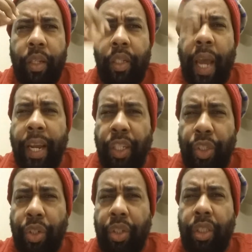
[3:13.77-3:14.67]

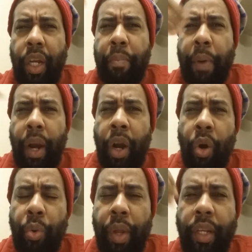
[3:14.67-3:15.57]
dangers and
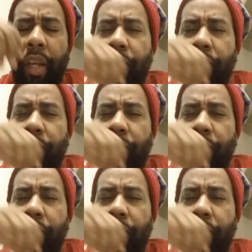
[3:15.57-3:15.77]
peril that they